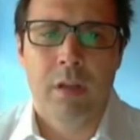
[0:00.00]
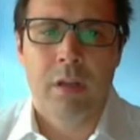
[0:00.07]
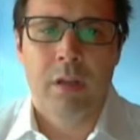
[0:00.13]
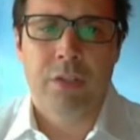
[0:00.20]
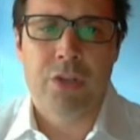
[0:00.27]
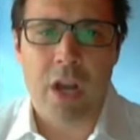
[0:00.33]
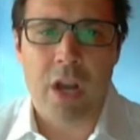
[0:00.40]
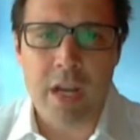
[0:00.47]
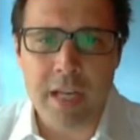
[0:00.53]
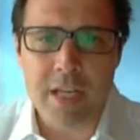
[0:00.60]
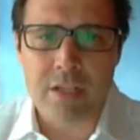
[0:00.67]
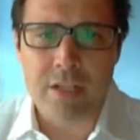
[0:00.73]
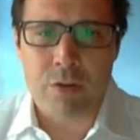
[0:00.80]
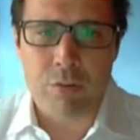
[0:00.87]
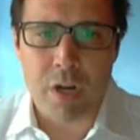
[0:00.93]

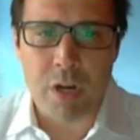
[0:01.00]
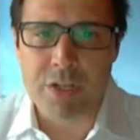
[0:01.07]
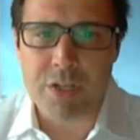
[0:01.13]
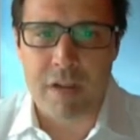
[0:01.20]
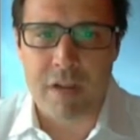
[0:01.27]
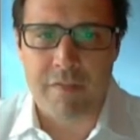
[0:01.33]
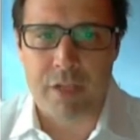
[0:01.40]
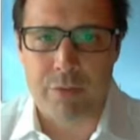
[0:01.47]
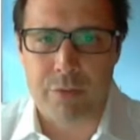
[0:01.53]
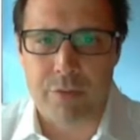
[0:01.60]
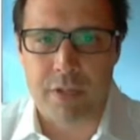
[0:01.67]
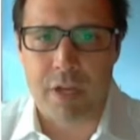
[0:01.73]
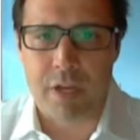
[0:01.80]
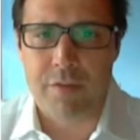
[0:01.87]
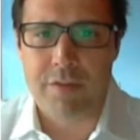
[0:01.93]
Chinese and Russian FX
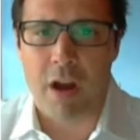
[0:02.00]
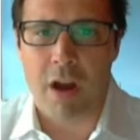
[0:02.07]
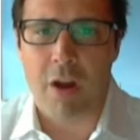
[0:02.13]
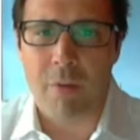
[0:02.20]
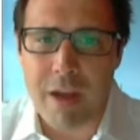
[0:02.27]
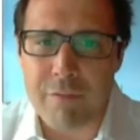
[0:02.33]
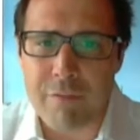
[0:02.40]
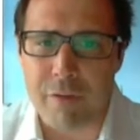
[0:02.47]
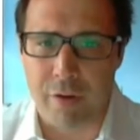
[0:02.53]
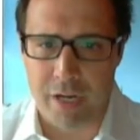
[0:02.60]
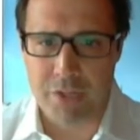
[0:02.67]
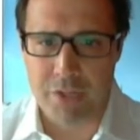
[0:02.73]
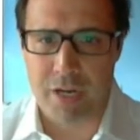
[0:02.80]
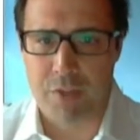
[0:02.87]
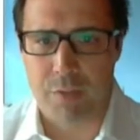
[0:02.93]
reserves are
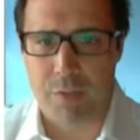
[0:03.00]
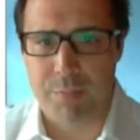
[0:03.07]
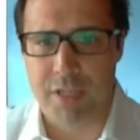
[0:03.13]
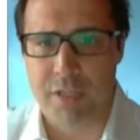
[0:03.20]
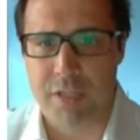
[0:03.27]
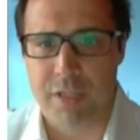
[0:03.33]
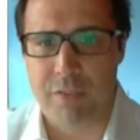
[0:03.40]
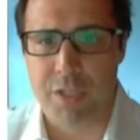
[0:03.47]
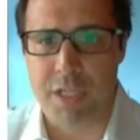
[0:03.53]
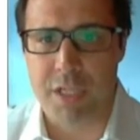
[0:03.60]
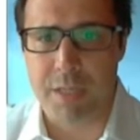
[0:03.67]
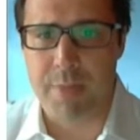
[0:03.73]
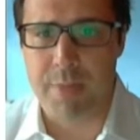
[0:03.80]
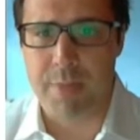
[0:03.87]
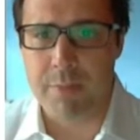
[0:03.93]
average as a percentage of
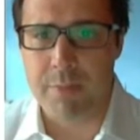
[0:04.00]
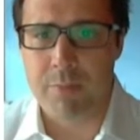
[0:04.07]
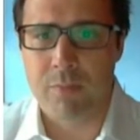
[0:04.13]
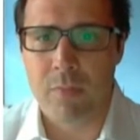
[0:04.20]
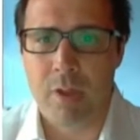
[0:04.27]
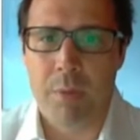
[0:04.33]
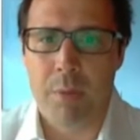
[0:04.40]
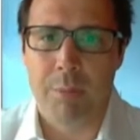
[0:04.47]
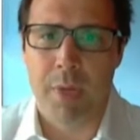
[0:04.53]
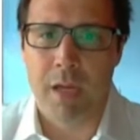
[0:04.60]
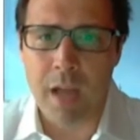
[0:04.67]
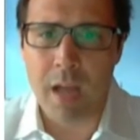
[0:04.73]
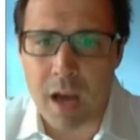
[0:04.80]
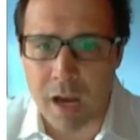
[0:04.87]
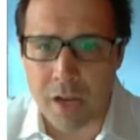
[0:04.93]
GDP, but
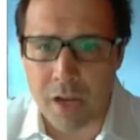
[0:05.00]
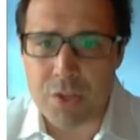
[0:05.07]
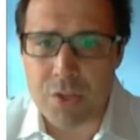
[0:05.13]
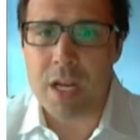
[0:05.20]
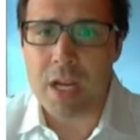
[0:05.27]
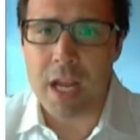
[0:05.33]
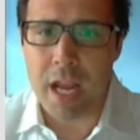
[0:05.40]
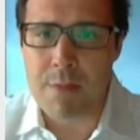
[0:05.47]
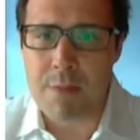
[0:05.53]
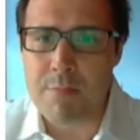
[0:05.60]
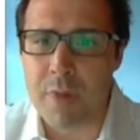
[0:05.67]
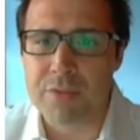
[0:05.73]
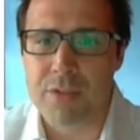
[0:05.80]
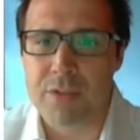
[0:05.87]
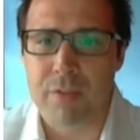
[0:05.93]
large in
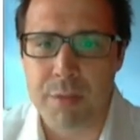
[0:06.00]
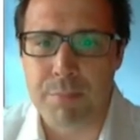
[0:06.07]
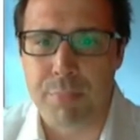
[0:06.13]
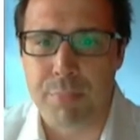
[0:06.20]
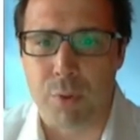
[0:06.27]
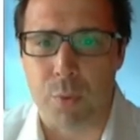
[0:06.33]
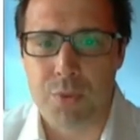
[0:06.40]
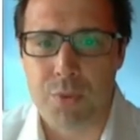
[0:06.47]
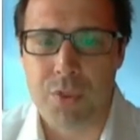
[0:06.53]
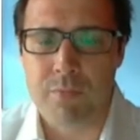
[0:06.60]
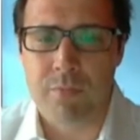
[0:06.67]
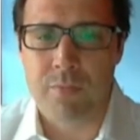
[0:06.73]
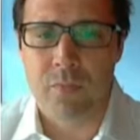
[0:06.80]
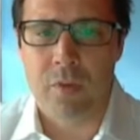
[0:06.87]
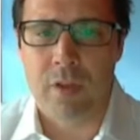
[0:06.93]
months of
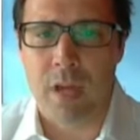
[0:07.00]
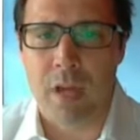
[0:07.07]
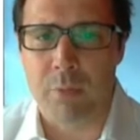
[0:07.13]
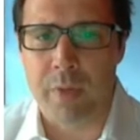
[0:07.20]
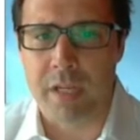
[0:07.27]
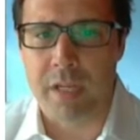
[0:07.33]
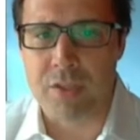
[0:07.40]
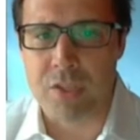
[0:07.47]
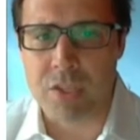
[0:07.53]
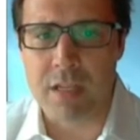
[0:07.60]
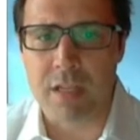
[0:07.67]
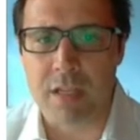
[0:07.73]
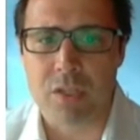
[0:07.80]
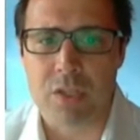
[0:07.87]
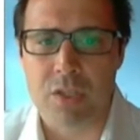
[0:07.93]
imports. And we can see
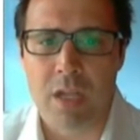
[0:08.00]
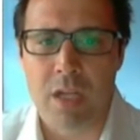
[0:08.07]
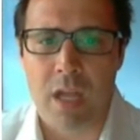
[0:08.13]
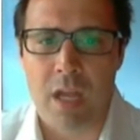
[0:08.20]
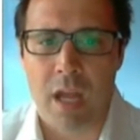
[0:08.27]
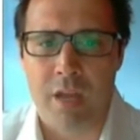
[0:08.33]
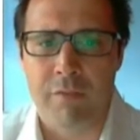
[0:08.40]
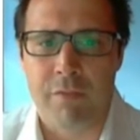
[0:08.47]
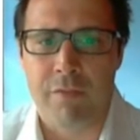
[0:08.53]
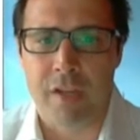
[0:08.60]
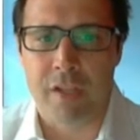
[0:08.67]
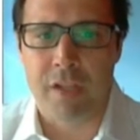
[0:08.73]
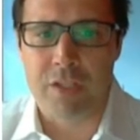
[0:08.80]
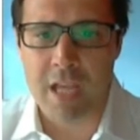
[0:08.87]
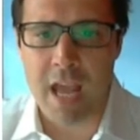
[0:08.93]
this in
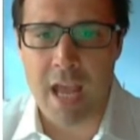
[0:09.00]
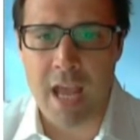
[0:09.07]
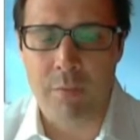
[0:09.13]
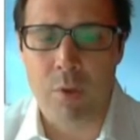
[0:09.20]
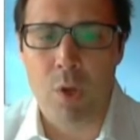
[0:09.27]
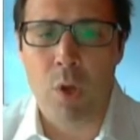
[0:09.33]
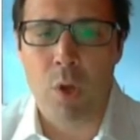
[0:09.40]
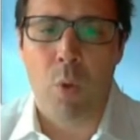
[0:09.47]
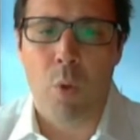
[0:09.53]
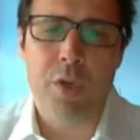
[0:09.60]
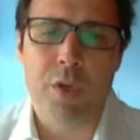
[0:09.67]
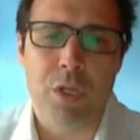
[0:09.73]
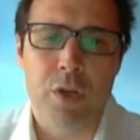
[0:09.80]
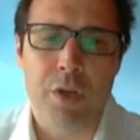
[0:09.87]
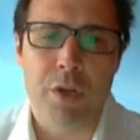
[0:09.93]
figure 10,
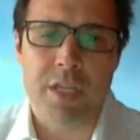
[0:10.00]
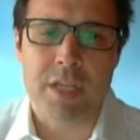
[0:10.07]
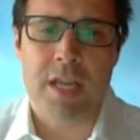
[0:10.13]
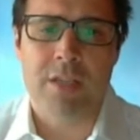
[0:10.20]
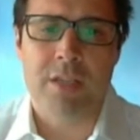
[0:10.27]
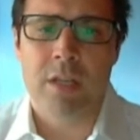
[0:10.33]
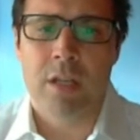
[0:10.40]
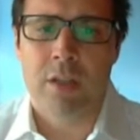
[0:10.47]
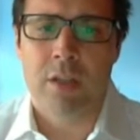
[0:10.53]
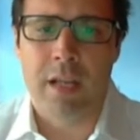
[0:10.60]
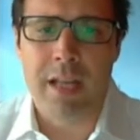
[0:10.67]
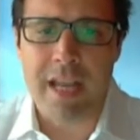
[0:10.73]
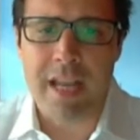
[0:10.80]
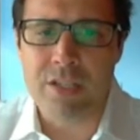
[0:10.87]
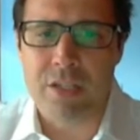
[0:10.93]
which looks at the
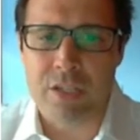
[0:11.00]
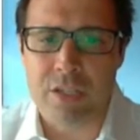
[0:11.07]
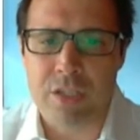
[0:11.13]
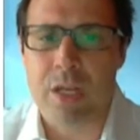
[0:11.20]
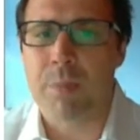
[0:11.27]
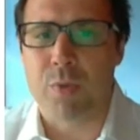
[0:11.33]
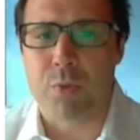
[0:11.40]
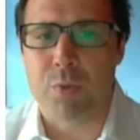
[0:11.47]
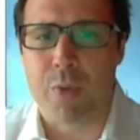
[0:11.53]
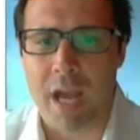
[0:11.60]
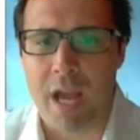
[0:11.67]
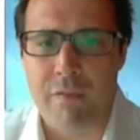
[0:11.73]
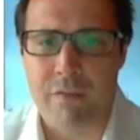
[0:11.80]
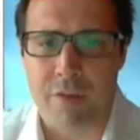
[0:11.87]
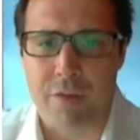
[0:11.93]
latest numbers we
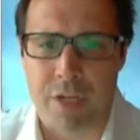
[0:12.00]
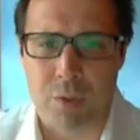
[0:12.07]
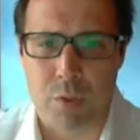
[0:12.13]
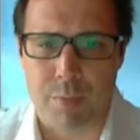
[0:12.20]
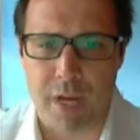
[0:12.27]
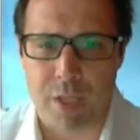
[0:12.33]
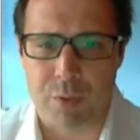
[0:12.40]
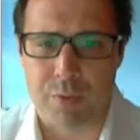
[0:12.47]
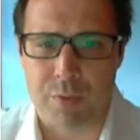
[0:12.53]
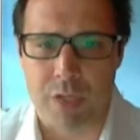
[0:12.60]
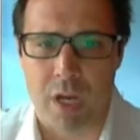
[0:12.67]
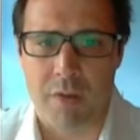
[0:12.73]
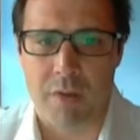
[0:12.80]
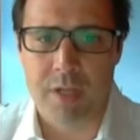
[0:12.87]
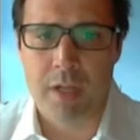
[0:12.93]
have for central banks'
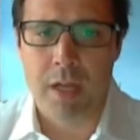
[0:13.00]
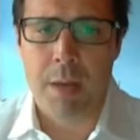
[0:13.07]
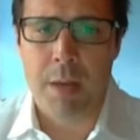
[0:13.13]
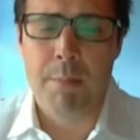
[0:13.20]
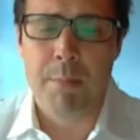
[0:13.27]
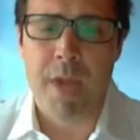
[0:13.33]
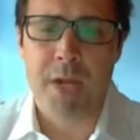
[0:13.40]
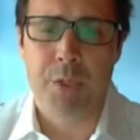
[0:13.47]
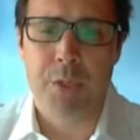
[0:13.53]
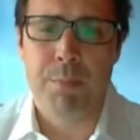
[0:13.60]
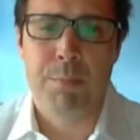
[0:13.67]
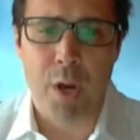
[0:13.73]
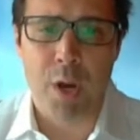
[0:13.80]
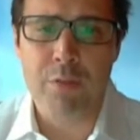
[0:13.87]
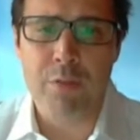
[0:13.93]
reserves, measured
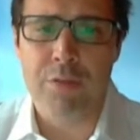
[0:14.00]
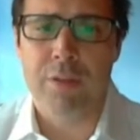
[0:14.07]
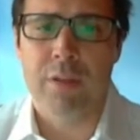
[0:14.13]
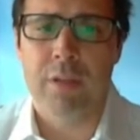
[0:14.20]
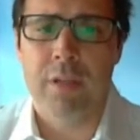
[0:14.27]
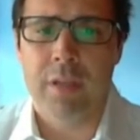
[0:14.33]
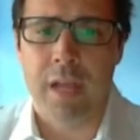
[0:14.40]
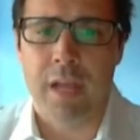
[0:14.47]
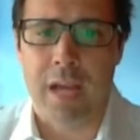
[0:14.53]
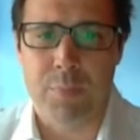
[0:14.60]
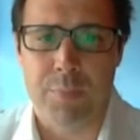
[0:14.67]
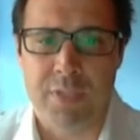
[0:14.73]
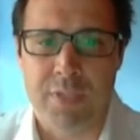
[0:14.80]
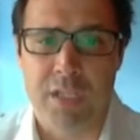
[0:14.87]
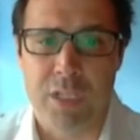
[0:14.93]
both as a
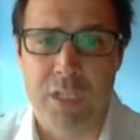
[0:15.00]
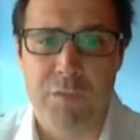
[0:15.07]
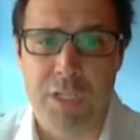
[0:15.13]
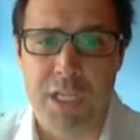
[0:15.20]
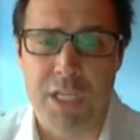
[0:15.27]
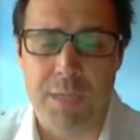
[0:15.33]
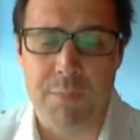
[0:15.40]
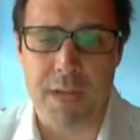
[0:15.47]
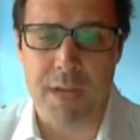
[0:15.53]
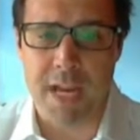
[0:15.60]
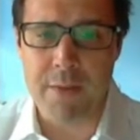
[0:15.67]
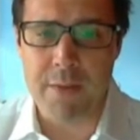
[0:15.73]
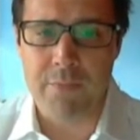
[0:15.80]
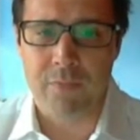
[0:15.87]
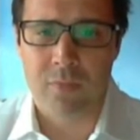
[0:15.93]
percentage of
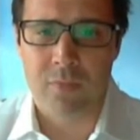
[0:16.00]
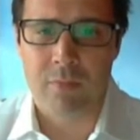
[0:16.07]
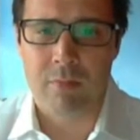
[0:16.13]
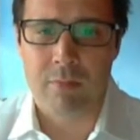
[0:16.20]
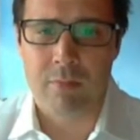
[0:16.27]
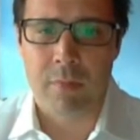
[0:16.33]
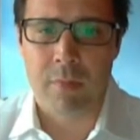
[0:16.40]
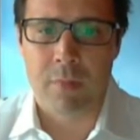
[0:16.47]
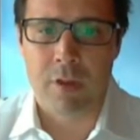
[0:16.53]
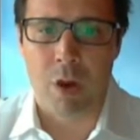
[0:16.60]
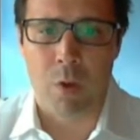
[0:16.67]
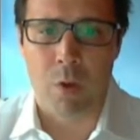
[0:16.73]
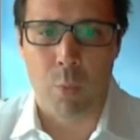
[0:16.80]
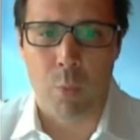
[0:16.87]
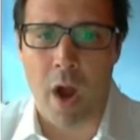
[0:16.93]
GDP
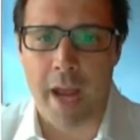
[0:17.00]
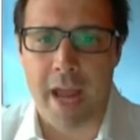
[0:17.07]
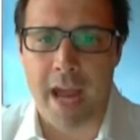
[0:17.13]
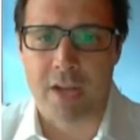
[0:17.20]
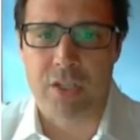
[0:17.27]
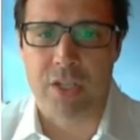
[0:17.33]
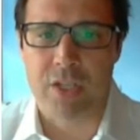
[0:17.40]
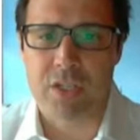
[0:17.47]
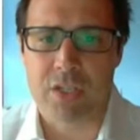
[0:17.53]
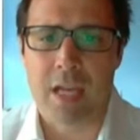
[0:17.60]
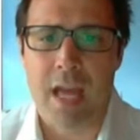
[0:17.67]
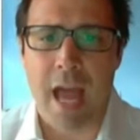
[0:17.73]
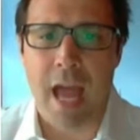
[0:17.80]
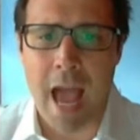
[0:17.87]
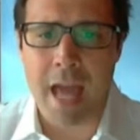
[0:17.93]
on the y-axis
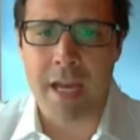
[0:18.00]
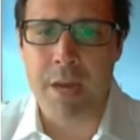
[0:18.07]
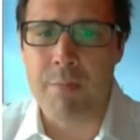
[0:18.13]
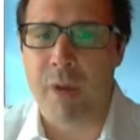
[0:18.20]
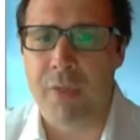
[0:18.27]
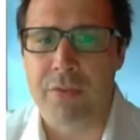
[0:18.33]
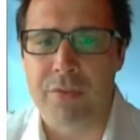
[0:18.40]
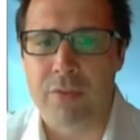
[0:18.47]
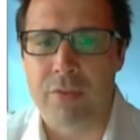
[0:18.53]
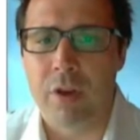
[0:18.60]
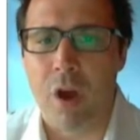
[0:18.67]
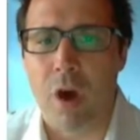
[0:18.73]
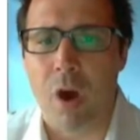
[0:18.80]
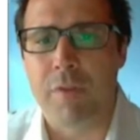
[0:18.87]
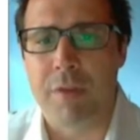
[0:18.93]
and in months
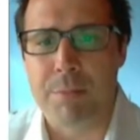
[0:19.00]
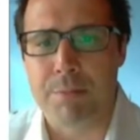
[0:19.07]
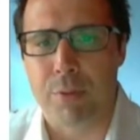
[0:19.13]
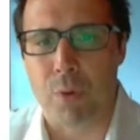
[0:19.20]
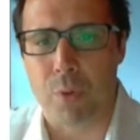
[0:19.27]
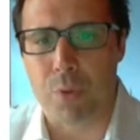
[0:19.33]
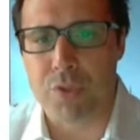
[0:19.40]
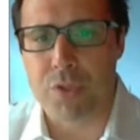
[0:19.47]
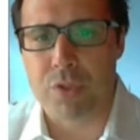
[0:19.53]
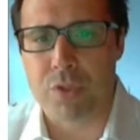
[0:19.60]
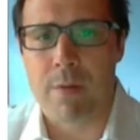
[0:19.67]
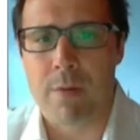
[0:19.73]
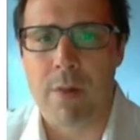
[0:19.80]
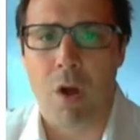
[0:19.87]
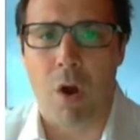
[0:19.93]
of imports
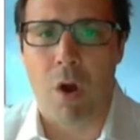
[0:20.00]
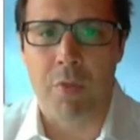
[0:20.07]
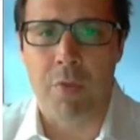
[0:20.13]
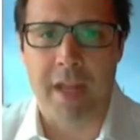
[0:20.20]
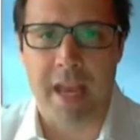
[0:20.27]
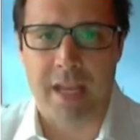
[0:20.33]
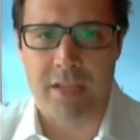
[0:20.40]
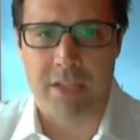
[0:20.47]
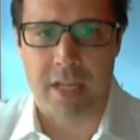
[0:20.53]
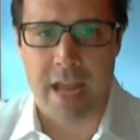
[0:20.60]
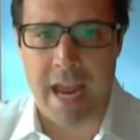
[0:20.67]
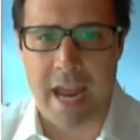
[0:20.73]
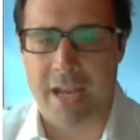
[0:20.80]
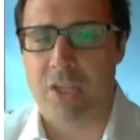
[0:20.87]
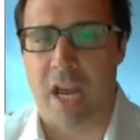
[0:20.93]
on the
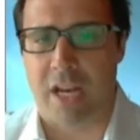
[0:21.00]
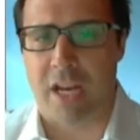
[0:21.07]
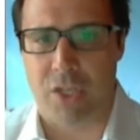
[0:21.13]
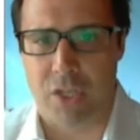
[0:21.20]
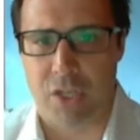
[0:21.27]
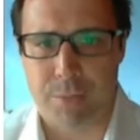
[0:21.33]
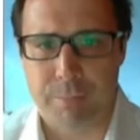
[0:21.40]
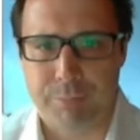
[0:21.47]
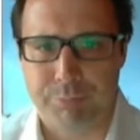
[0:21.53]
x-axis.